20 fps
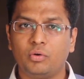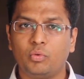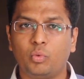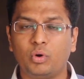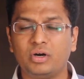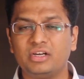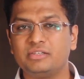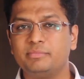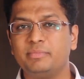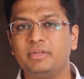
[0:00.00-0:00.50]

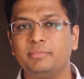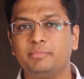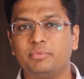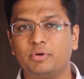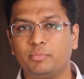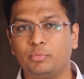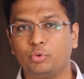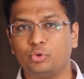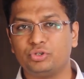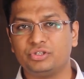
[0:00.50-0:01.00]
What is mean
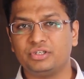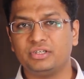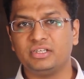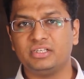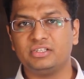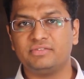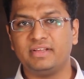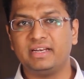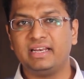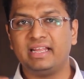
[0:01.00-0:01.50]
proportion?
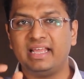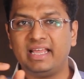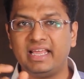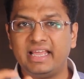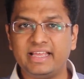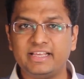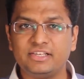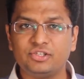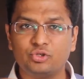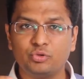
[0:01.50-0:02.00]
Is when
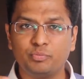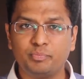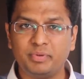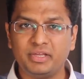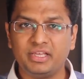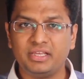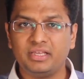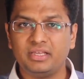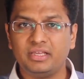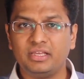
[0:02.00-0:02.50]
A is to
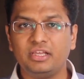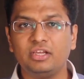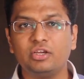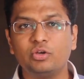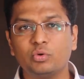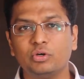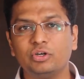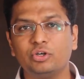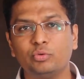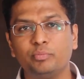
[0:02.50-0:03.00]
B
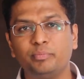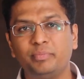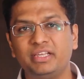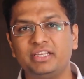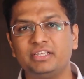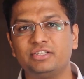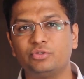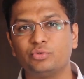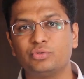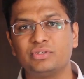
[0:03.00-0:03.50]
equal to B
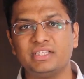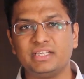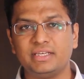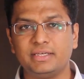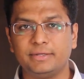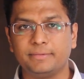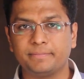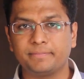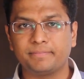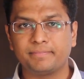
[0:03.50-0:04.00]
is to
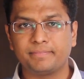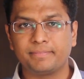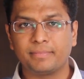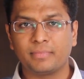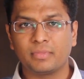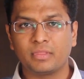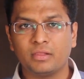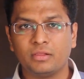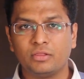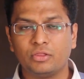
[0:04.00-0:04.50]
C.
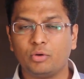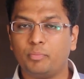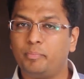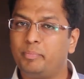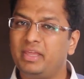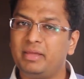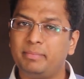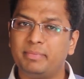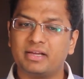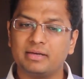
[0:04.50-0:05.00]
Now,
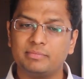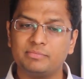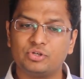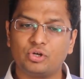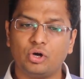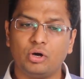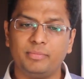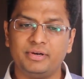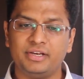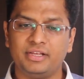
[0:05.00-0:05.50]
B becomes
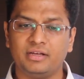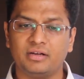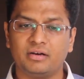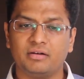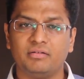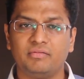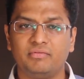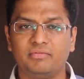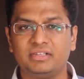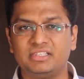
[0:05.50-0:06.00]
common here,
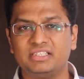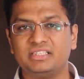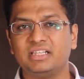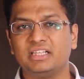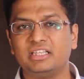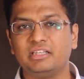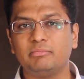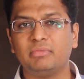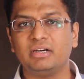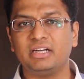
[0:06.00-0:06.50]
which is
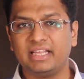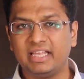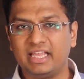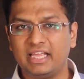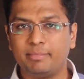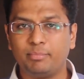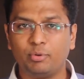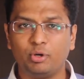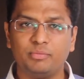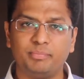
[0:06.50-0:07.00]
nothing but A
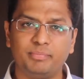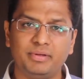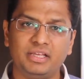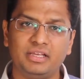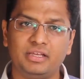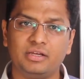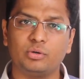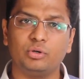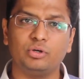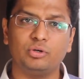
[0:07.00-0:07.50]
upon B
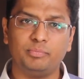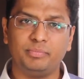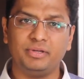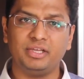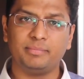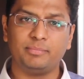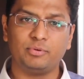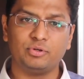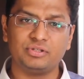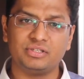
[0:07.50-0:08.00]
equal to B
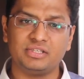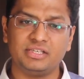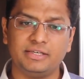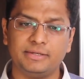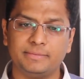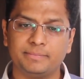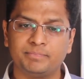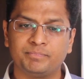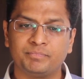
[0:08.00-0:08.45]
upon C.